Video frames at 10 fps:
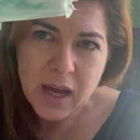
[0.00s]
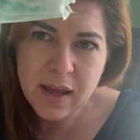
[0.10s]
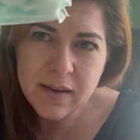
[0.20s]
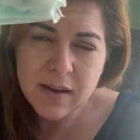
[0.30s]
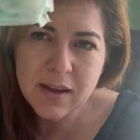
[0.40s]

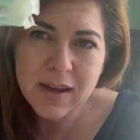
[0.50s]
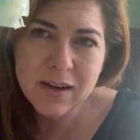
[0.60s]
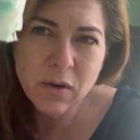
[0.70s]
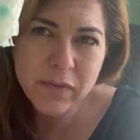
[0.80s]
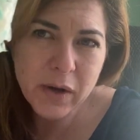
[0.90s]
And
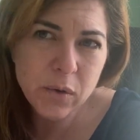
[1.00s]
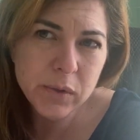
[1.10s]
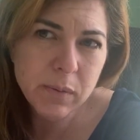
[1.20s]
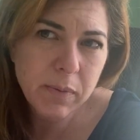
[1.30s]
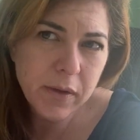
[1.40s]
it that
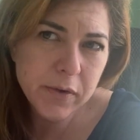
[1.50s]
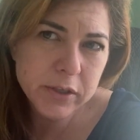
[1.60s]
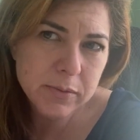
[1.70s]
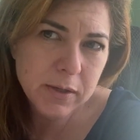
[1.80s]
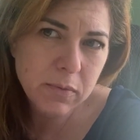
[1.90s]
only
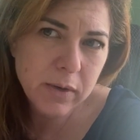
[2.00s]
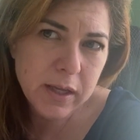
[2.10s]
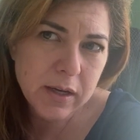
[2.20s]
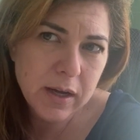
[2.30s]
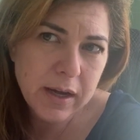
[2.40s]
bothers me
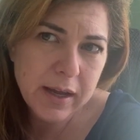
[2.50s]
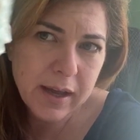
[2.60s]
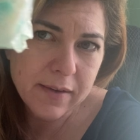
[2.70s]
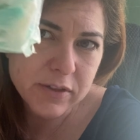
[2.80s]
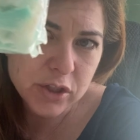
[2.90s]
when I
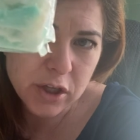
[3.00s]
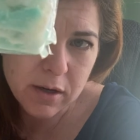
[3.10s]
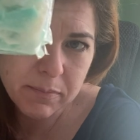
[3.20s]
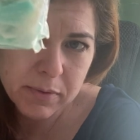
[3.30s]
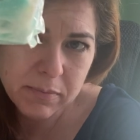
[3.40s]
have to
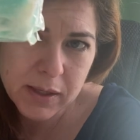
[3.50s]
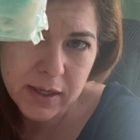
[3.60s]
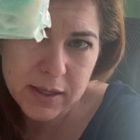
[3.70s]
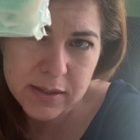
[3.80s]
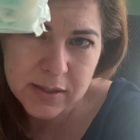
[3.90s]
chop
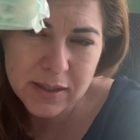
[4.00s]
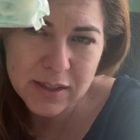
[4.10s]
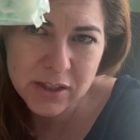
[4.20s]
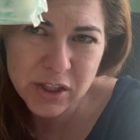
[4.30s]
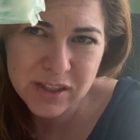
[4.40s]
because
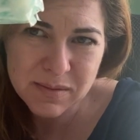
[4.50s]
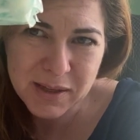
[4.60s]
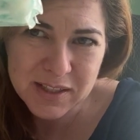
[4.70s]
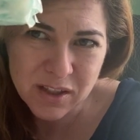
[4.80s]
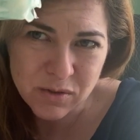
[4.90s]
it just
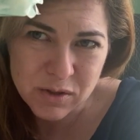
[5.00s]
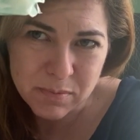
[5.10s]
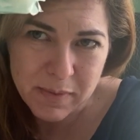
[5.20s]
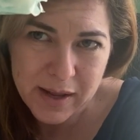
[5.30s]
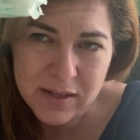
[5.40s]
makes a huge
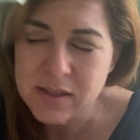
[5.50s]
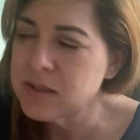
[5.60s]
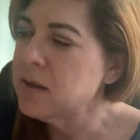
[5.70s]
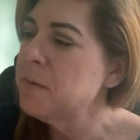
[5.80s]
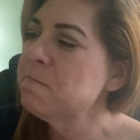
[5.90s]

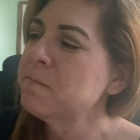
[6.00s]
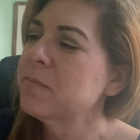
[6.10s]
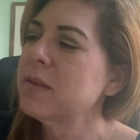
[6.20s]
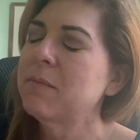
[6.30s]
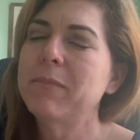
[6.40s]
mess.
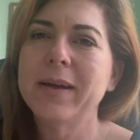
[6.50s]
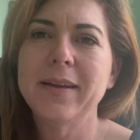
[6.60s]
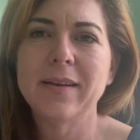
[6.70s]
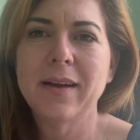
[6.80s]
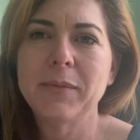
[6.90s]

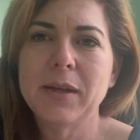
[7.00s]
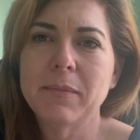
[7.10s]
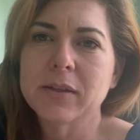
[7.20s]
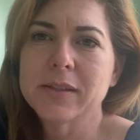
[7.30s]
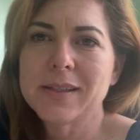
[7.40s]
But I mean, it
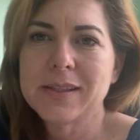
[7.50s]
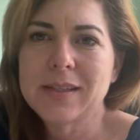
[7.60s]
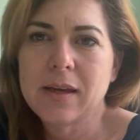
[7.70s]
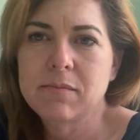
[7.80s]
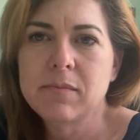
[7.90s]
melts the
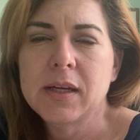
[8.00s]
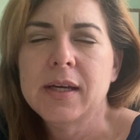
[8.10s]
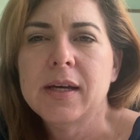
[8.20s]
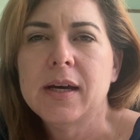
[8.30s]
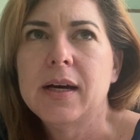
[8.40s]
same.
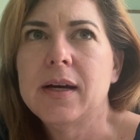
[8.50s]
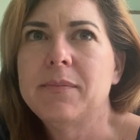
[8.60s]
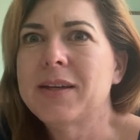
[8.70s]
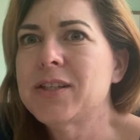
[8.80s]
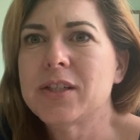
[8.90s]

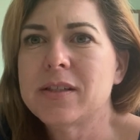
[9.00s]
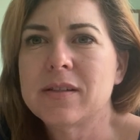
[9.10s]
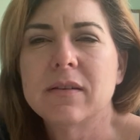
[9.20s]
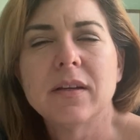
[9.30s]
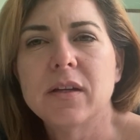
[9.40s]
Um, that's
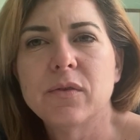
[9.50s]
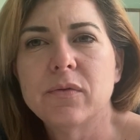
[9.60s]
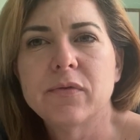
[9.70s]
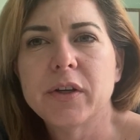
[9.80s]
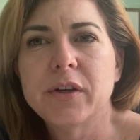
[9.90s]
just, you know,
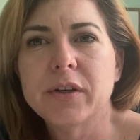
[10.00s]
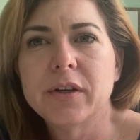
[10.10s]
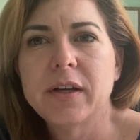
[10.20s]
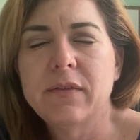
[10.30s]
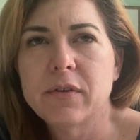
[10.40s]
for
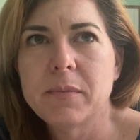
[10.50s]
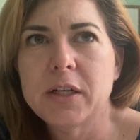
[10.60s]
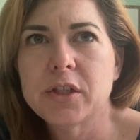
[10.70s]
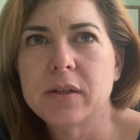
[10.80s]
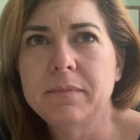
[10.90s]
your
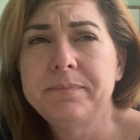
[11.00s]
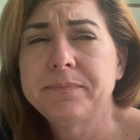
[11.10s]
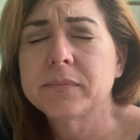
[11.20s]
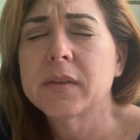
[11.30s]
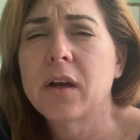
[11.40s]
information.
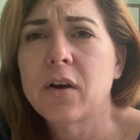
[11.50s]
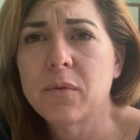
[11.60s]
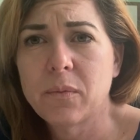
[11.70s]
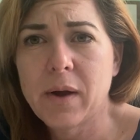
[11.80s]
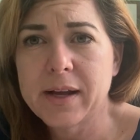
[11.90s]

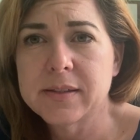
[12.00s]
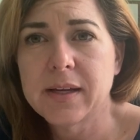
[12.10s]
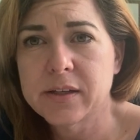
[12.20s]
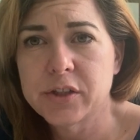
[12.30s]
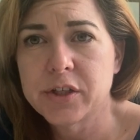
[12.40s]
Her wax
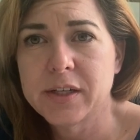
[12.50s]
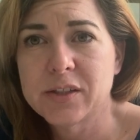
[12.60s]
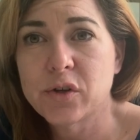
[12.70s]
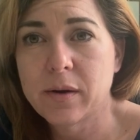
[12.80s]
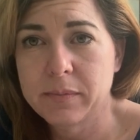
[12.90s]
texture
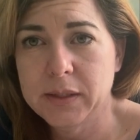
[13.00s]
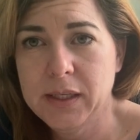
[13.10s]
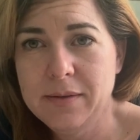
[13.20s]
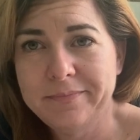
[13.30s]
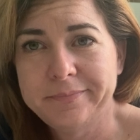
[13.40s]
is
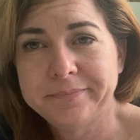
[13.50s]
crumbly.